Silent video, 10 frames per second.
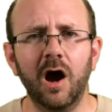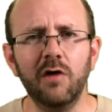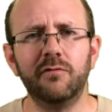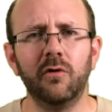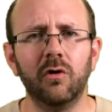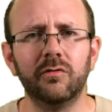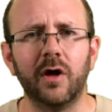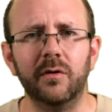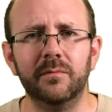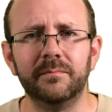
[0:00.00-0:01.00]
Overall,
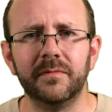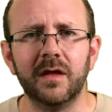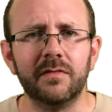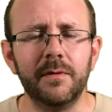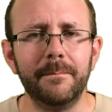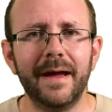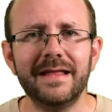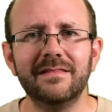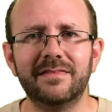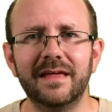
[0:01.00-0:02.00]
though, the
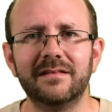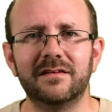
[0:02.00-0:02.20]
main thing